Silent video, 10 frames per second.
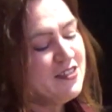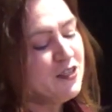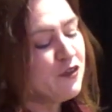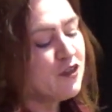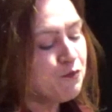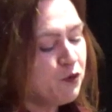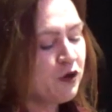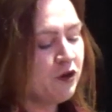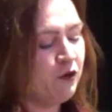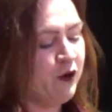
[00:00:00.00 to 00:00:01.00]
So this
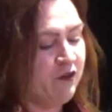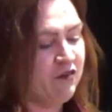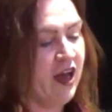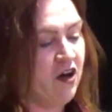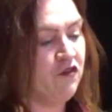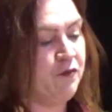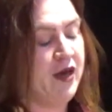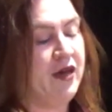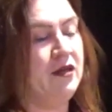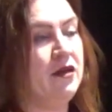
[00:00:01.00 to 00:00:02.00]
book, Grief's
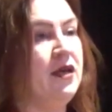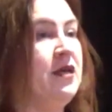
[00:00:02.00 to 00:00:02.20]
Alphabet,